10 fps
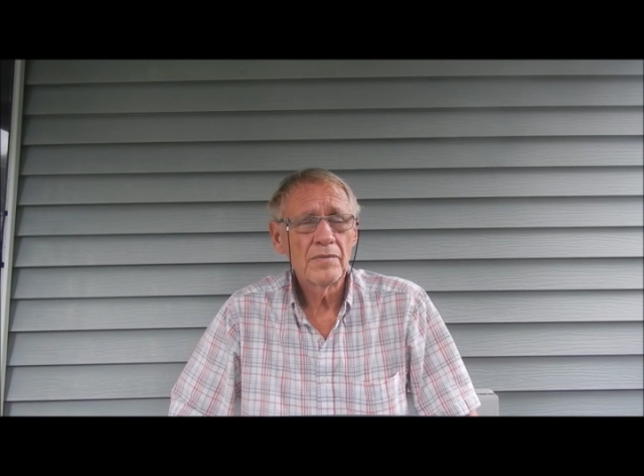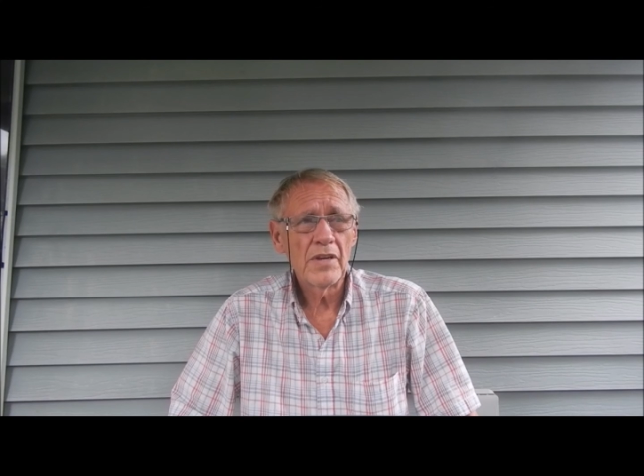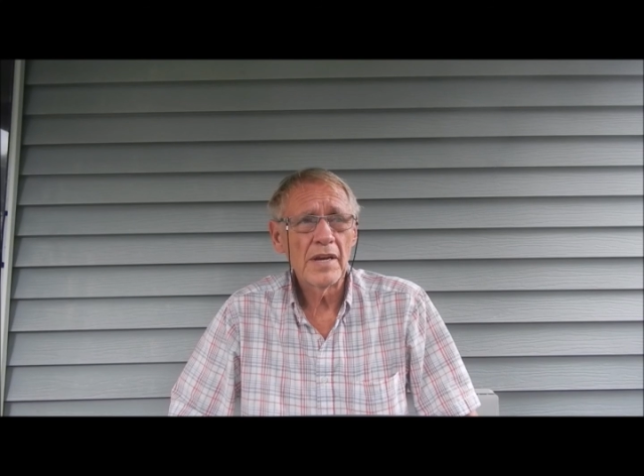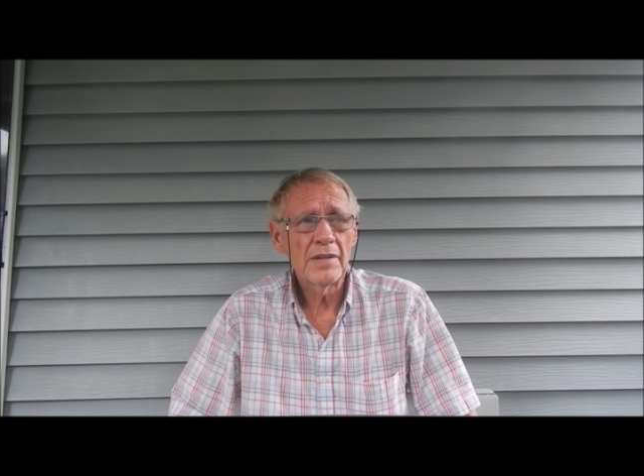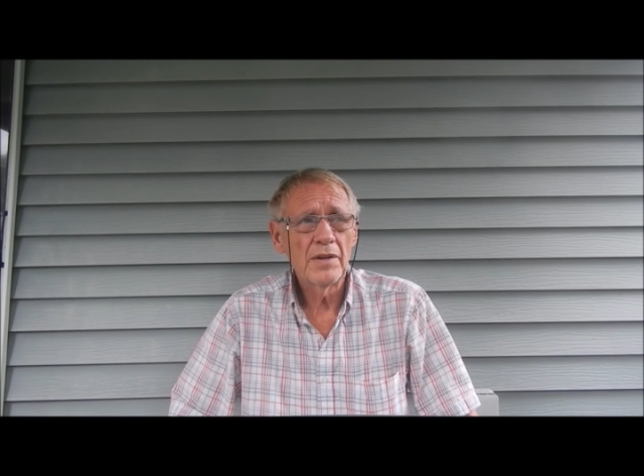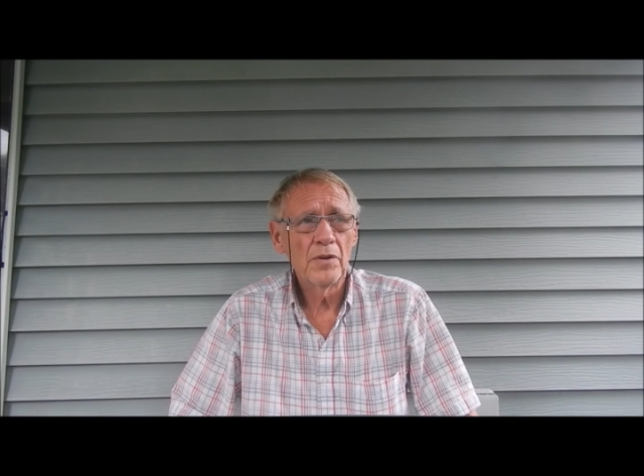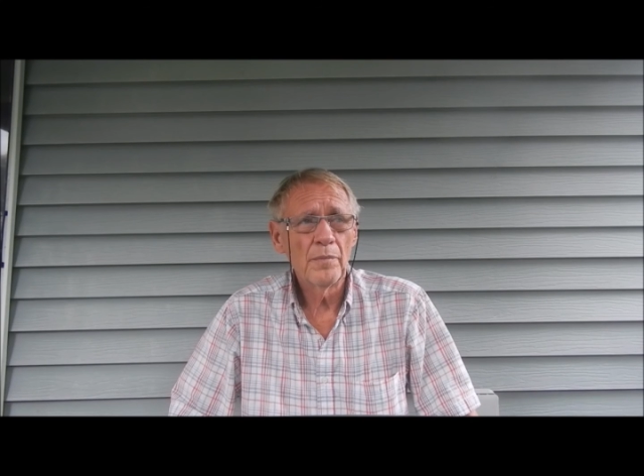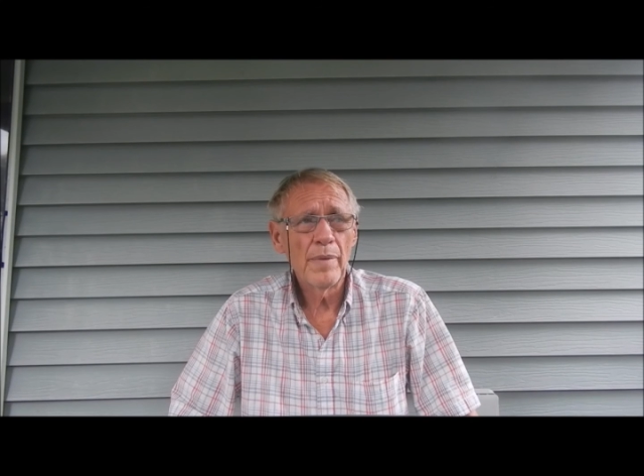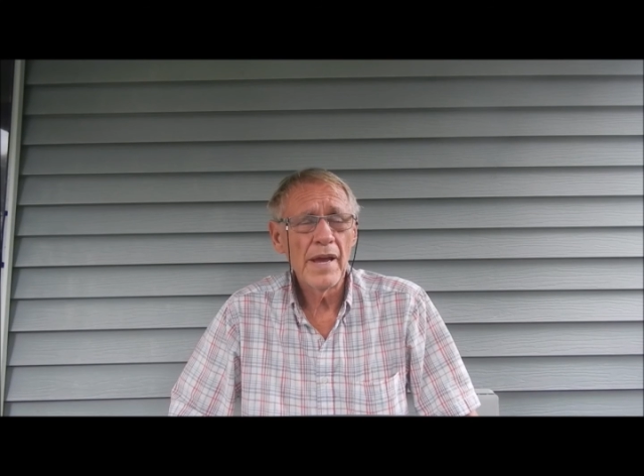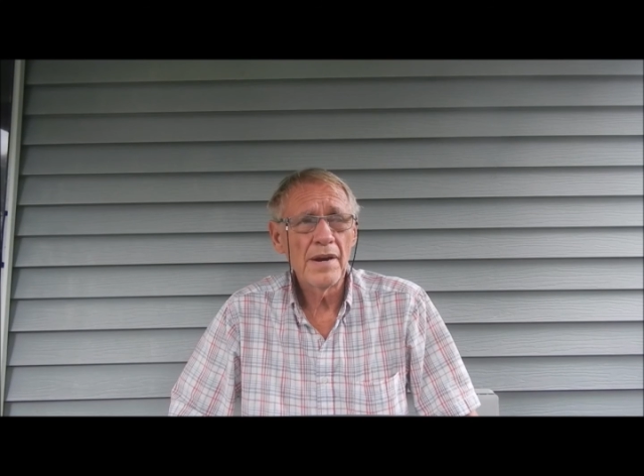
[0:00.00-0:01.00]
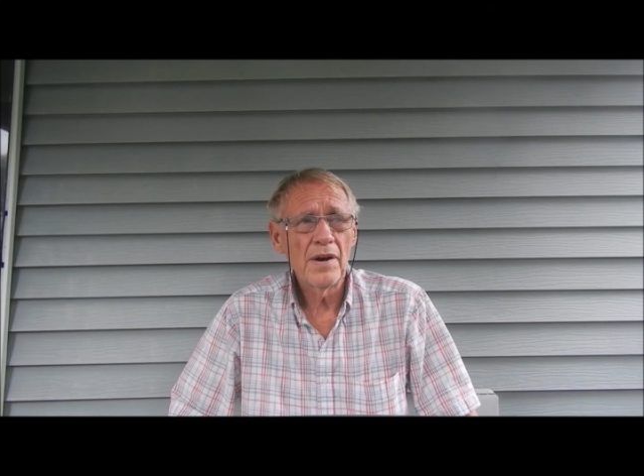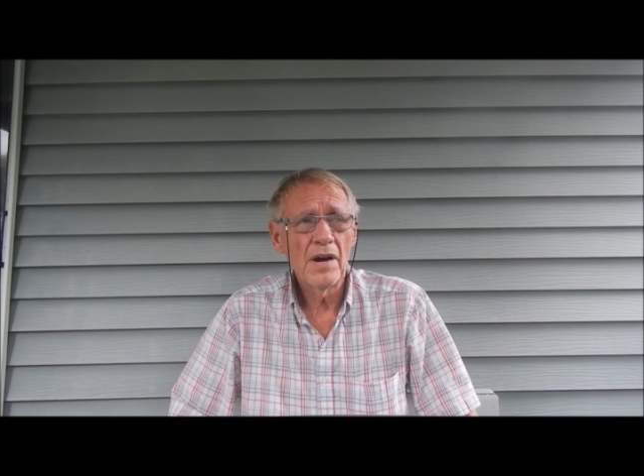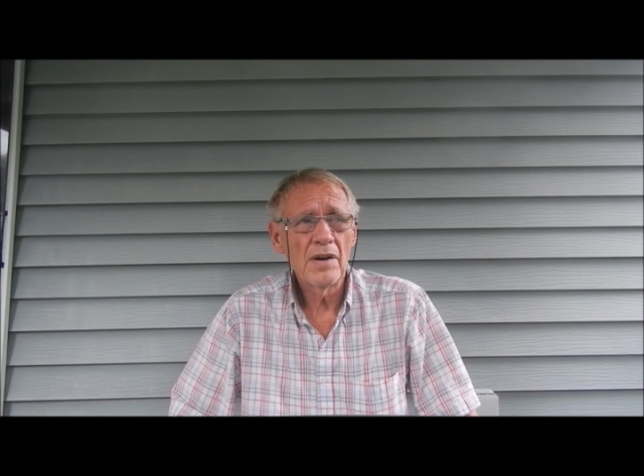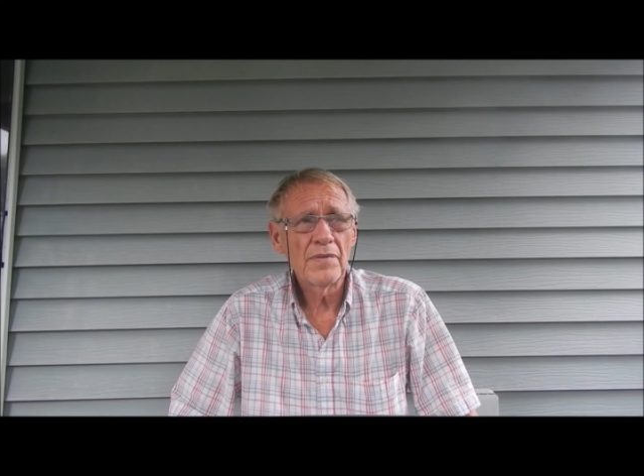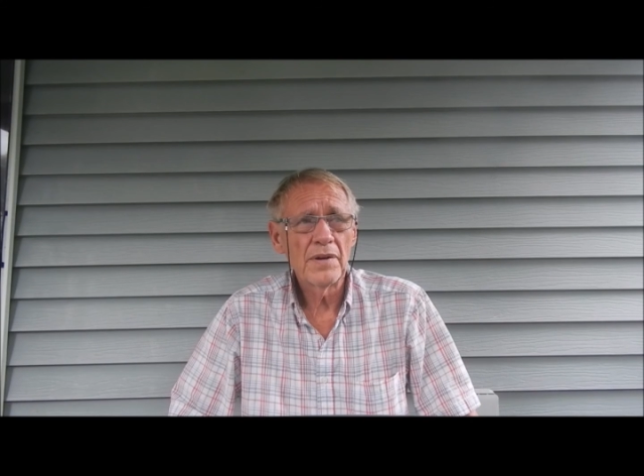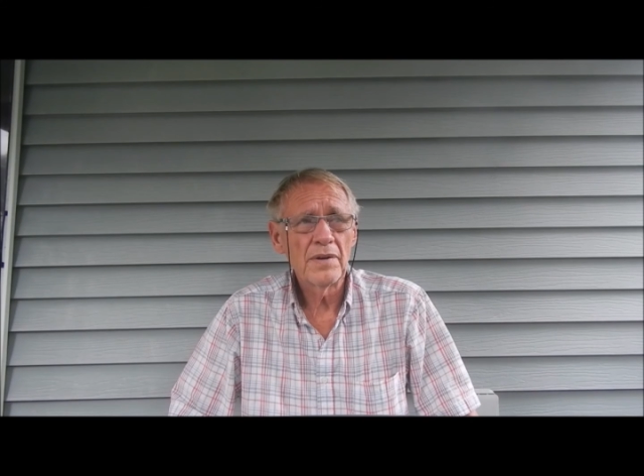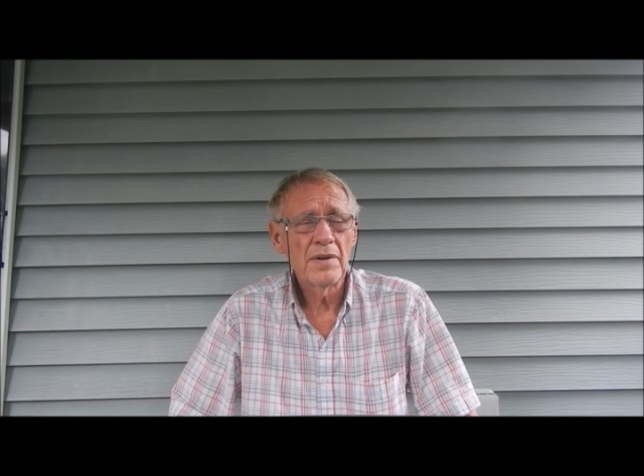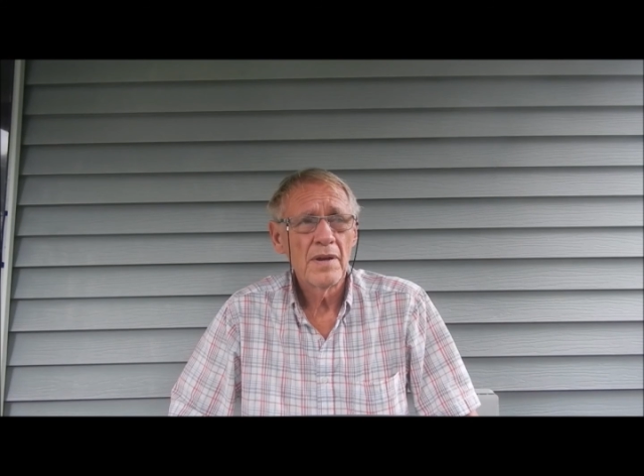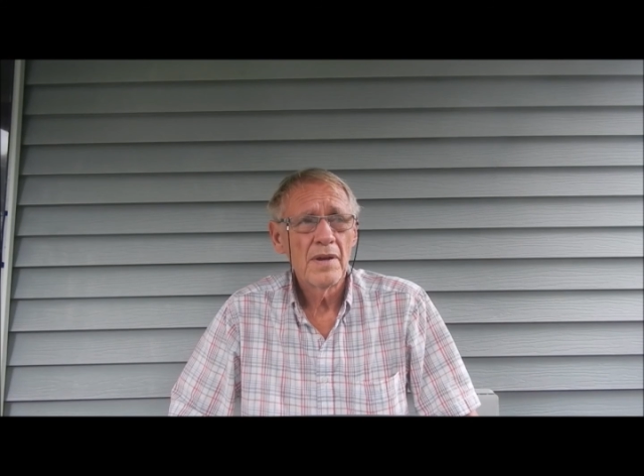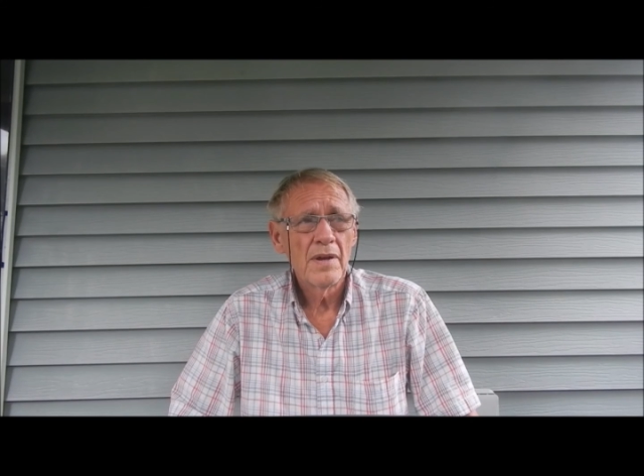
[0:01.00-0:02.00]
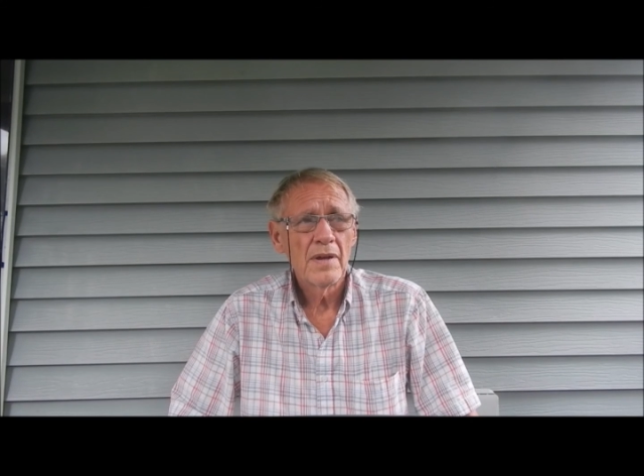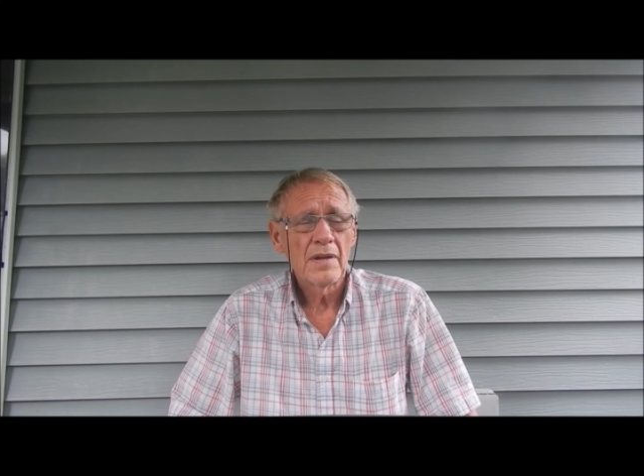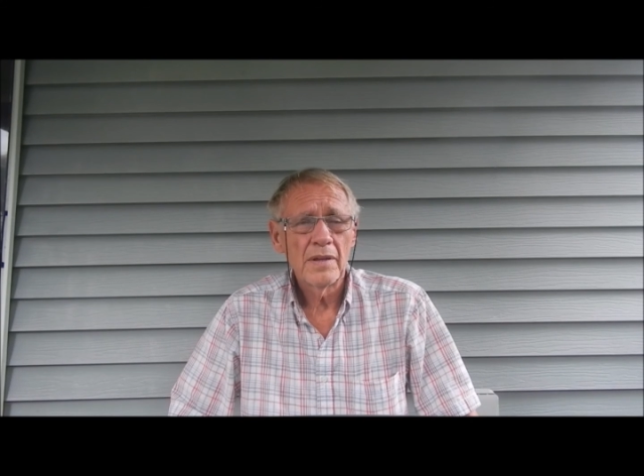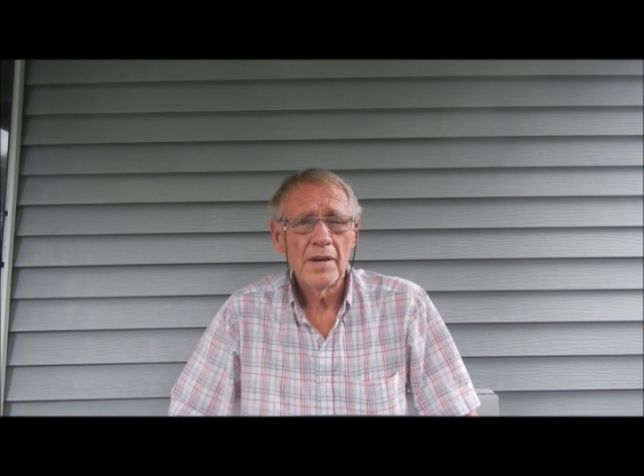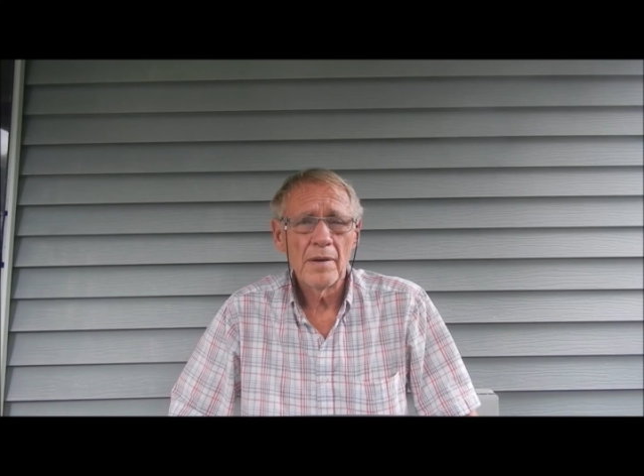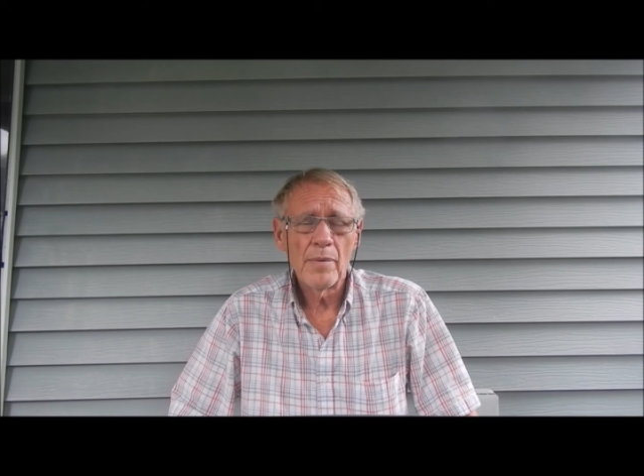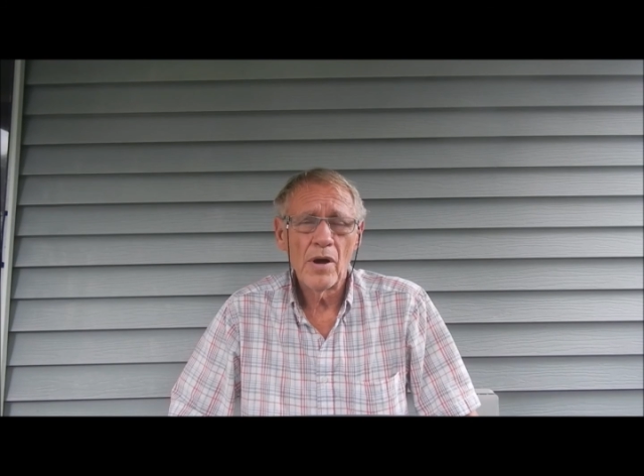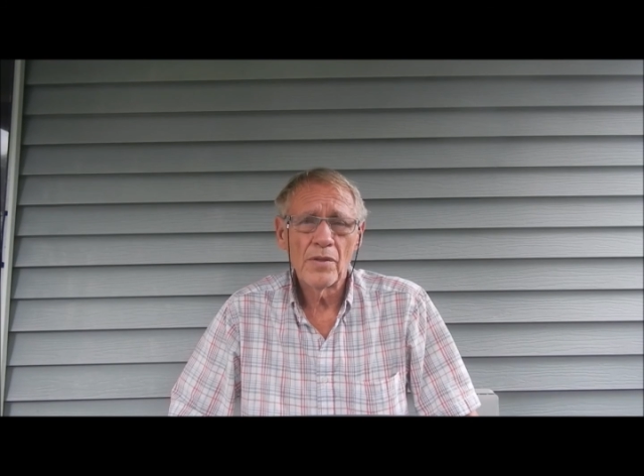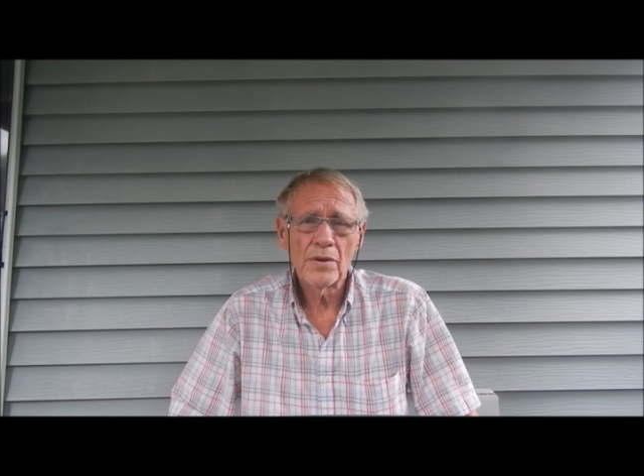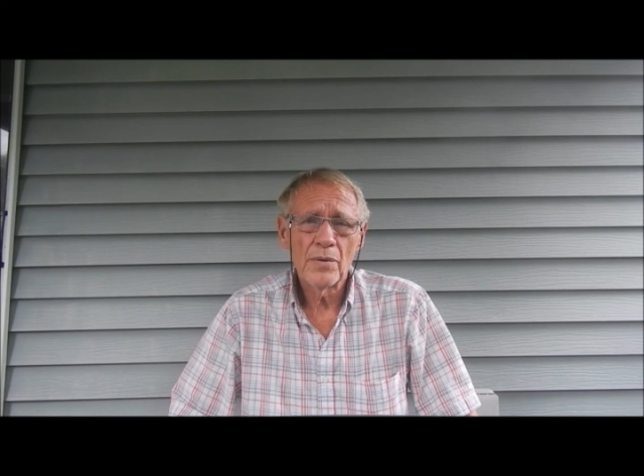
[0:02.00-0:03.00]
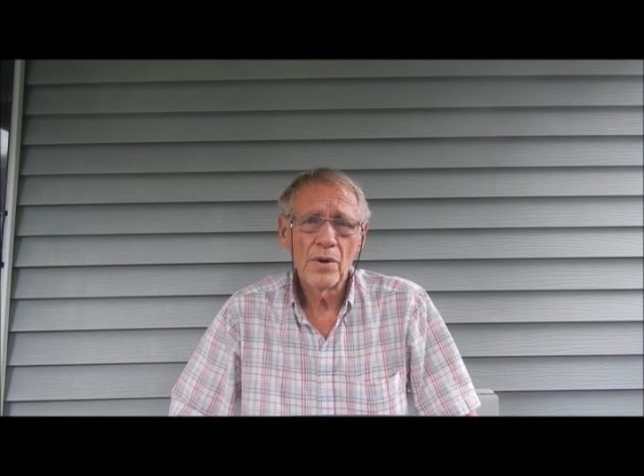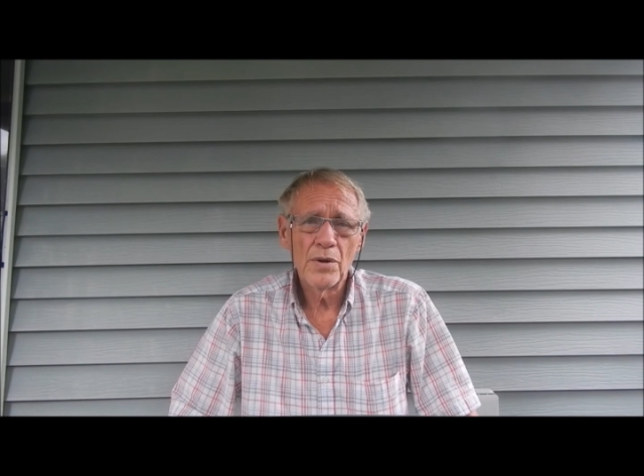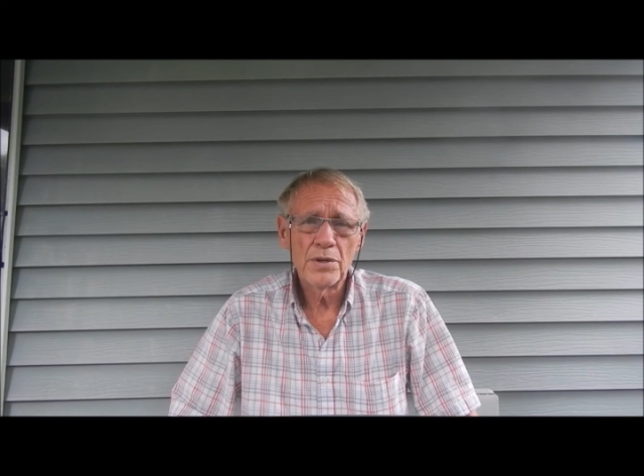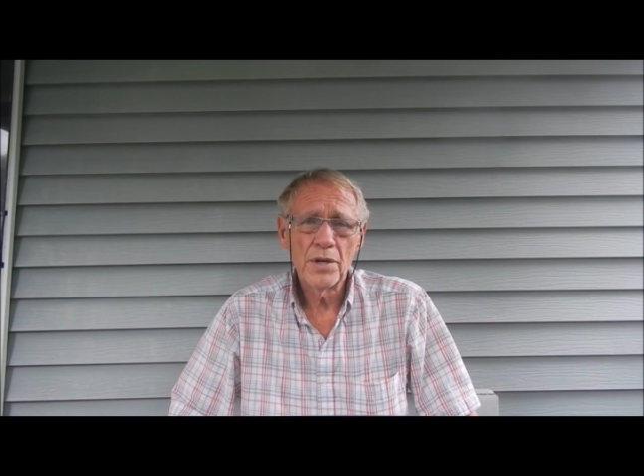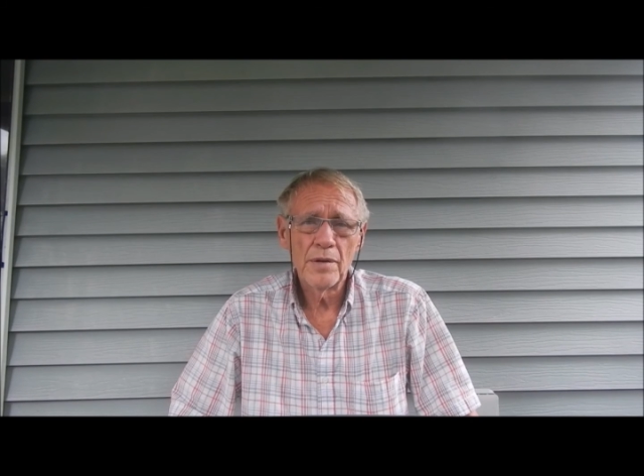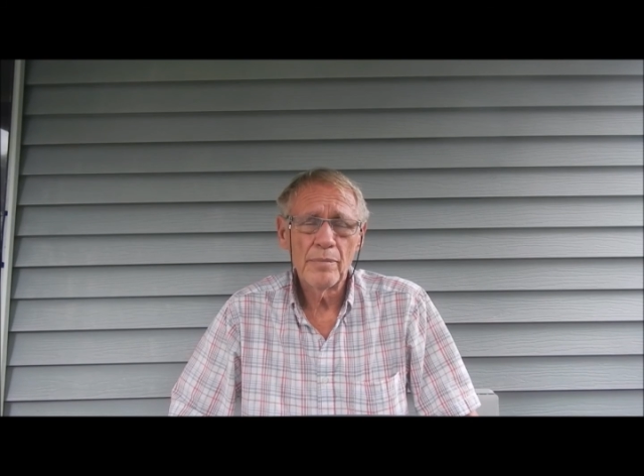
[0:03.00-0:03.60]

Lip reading: take the old paint off and clean up all the corrosion and